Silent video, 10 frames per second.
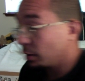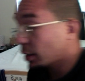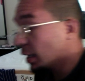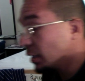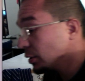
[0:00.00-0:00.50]

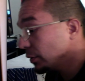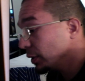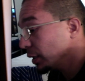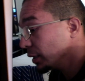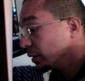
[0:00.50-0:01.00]
it has soda in
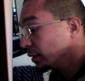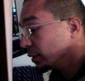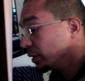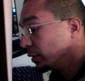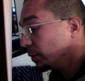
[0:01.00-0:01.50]
it
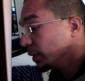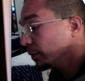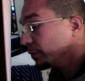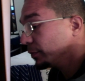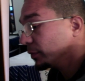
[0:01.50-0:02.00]
a little bit.
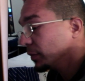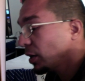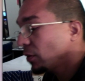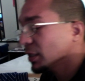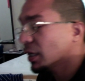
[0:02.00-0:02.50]
It
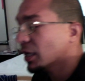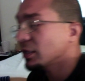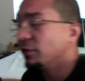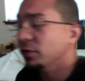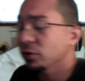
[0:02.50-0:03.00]
always does, a
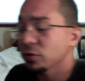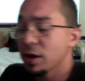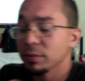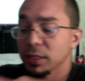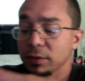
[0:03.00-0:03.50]
few
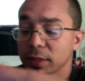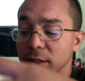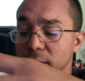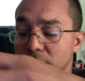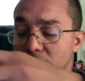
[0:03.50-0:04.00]
drops anyway.
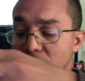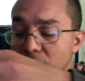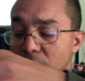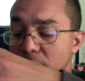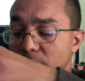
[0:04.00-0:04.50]

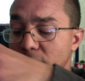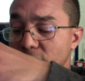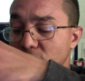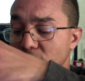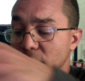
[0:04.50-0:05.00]
But if you
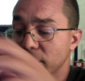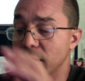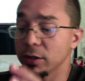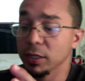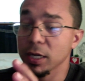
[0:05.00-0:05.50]
turn it
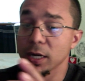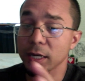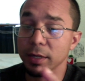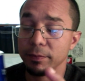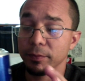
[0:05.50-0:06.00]
around, you cut
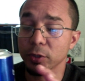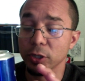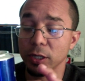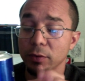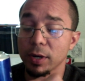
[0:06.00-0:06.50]
it, turn
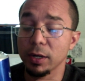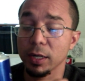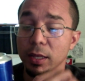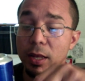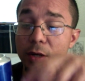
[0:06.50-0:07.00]
it around, and
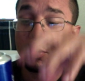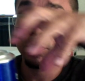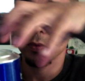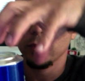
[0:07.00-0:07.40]
then you